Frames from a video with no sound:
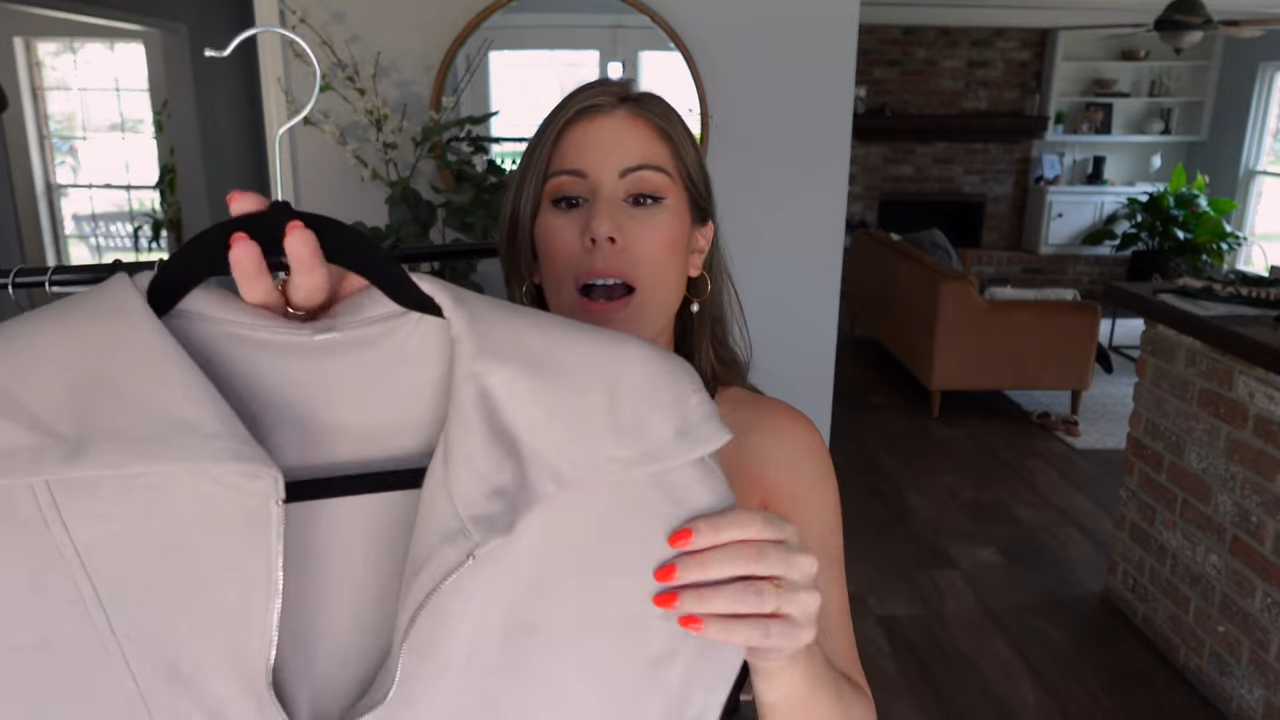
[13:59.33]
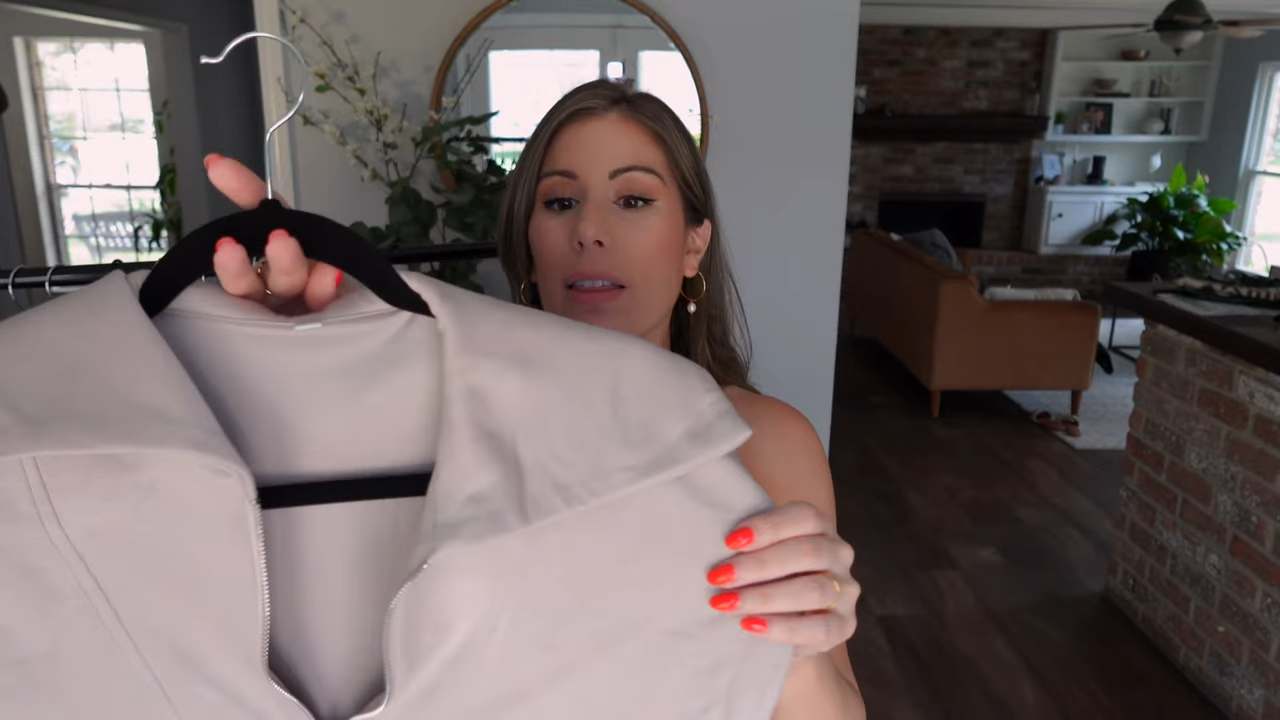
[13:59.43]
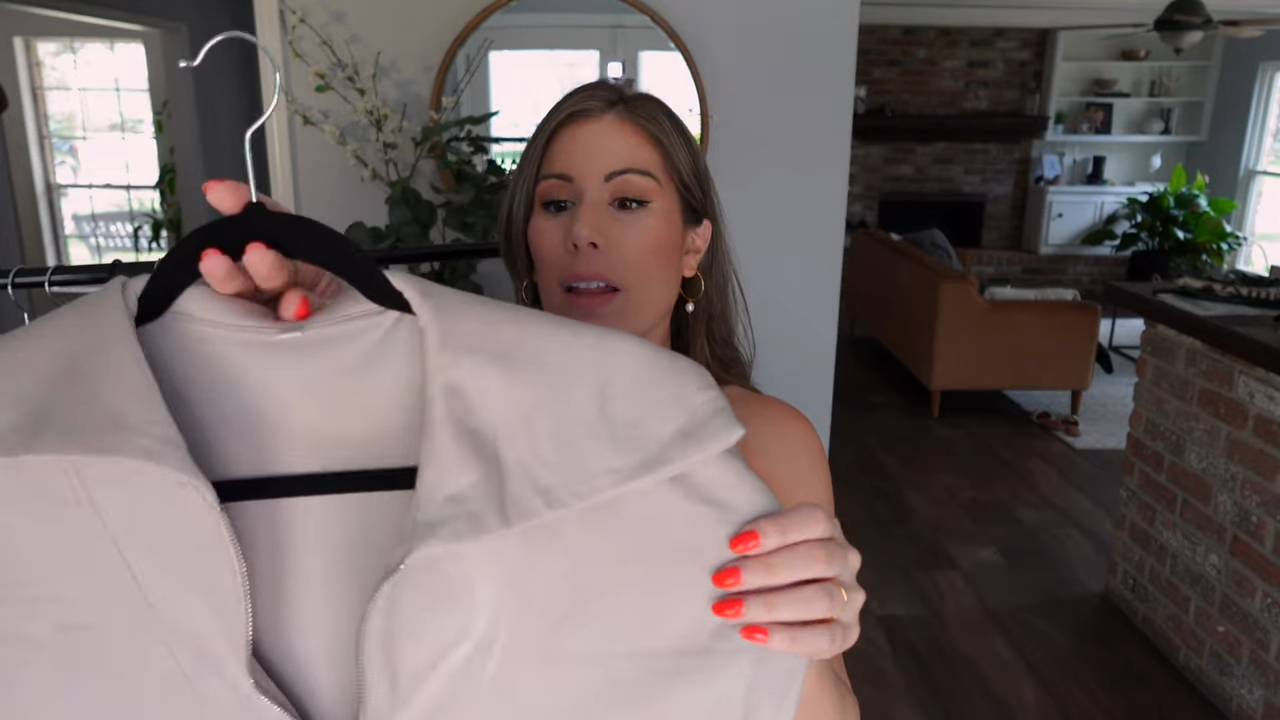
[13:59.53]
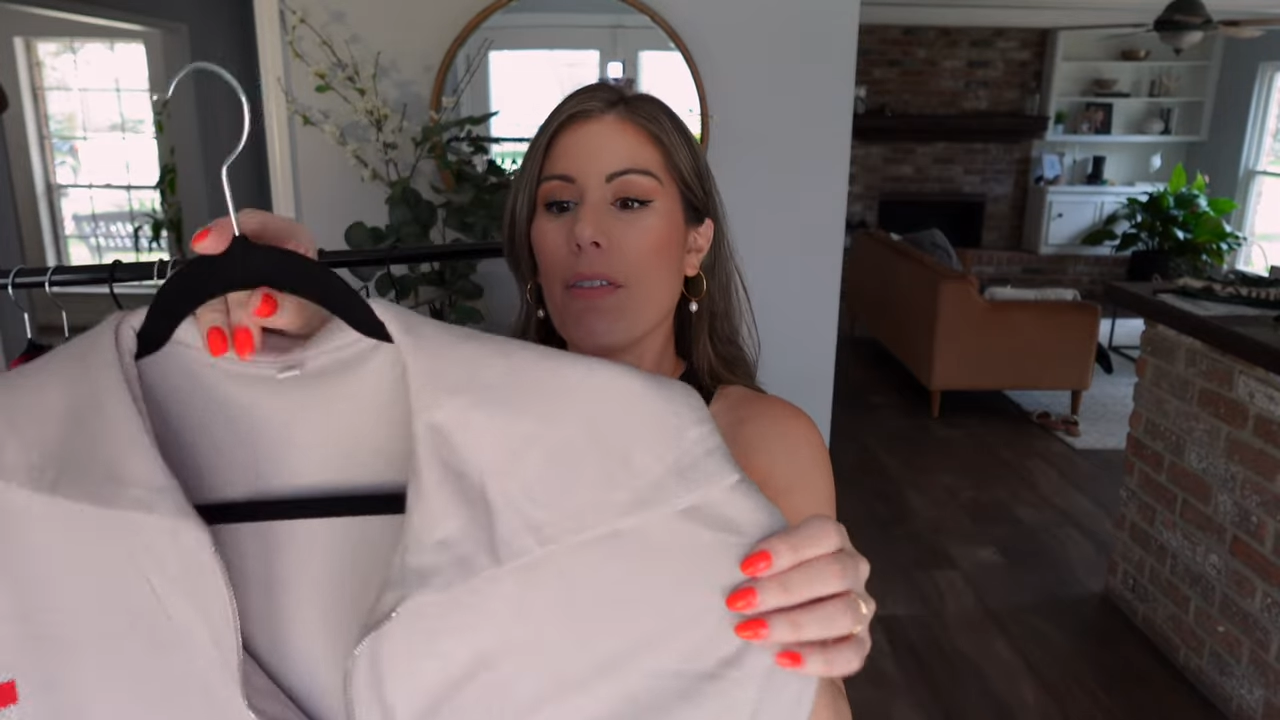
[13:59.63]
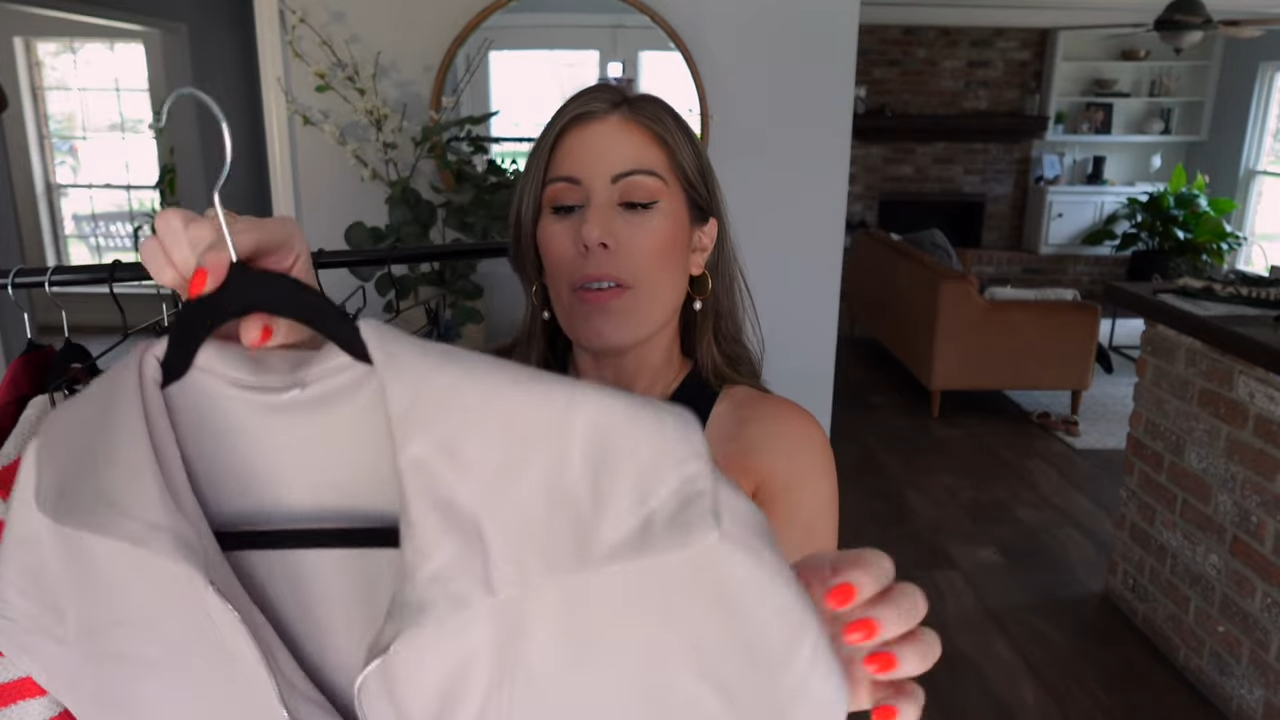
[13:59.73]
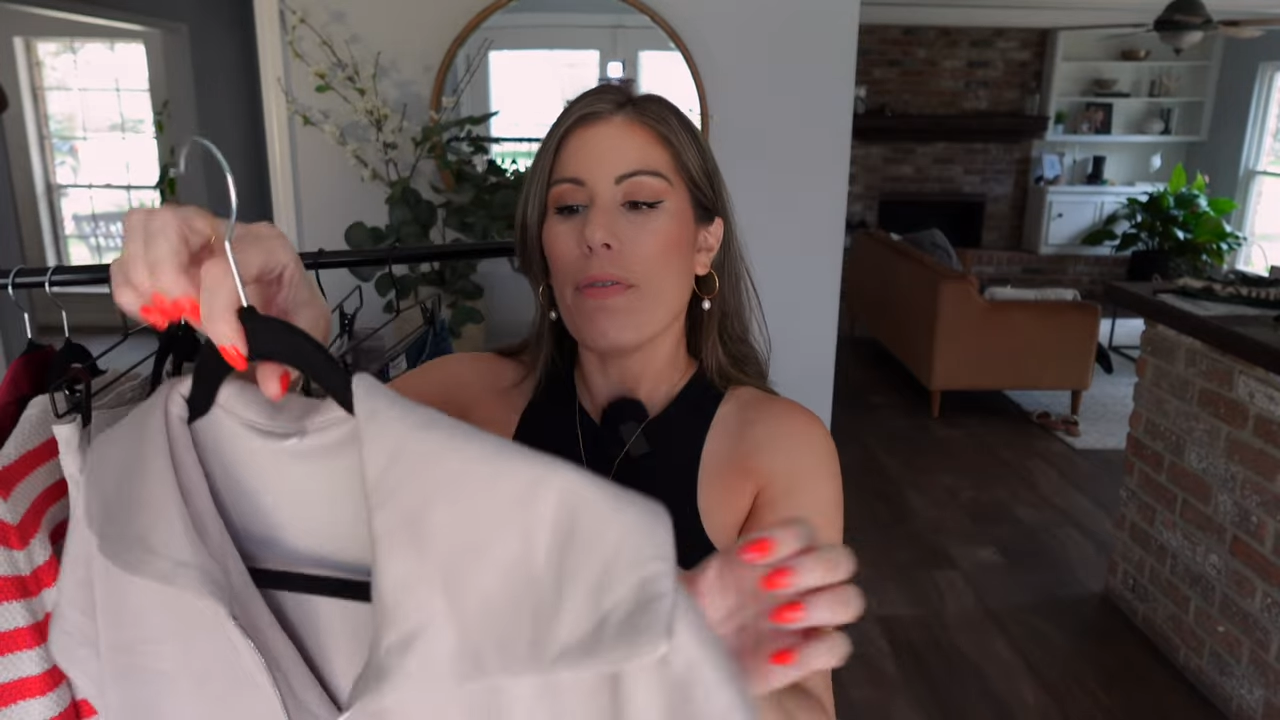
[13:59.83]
I love the